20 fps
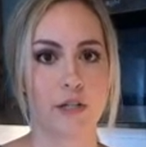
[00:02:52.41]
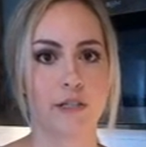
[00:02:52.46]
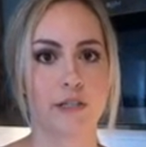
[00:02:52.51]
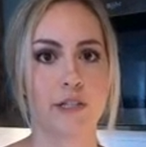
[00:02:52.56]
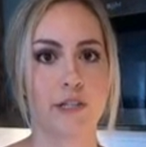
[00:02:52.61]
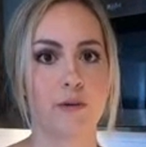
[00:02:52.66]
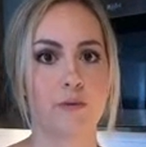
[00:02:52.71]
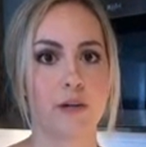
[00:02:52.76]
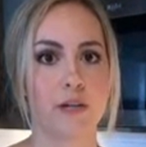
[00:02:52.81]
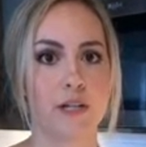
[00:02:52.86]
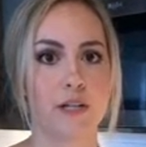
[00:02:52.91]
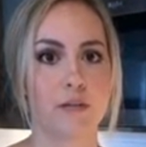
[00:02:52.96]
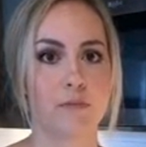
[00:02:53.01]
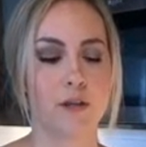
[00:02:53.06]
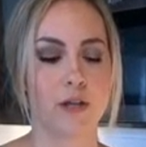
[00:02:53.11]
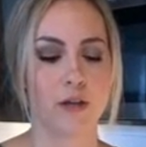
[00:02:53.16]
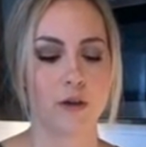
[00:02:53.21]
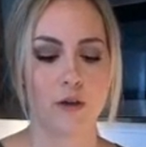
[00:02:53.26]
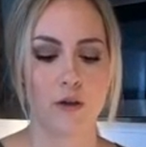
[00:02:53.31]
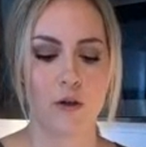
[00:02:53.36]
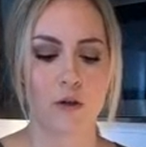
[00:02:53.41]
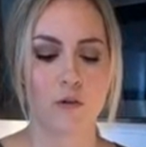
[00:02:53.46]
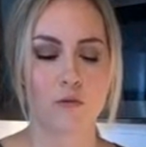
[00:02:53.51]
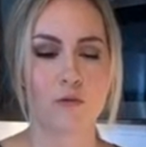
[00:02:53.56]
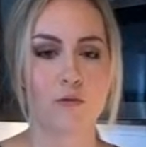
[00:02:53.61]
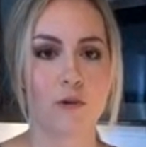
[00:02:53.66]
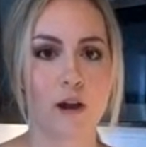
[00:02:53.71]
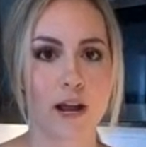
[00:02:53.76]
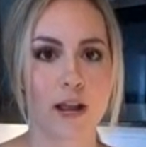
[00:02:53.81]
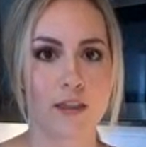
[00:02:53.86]
So you want it to be
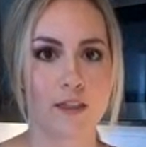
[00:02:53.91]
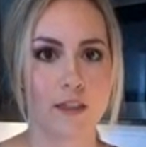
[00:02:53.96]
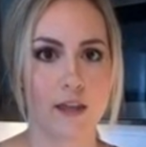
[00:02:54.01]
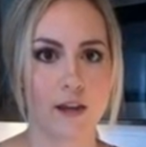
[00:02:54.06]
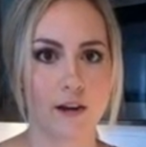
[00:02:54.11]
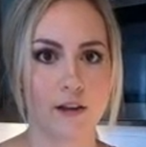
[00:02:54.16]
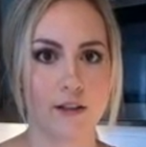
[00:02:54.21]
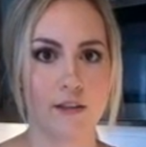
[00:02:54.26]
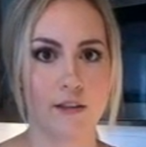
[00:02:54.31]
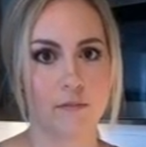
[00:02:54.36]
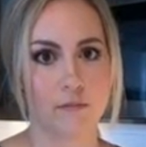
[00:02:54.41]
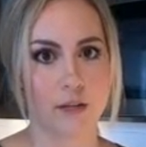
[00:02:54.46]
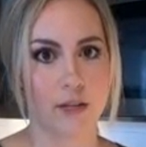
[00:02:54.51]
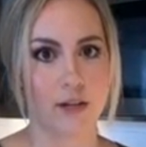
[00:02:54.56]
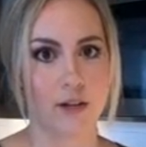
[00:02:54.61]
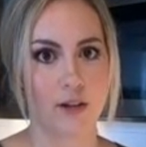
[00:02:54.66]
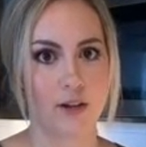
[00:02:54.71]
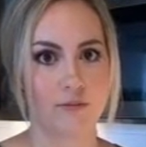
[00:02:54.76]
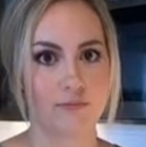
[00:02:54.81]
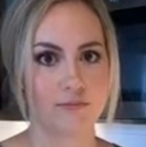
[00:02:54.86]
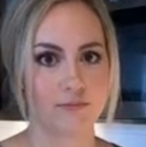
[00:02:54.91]
right there in the middle.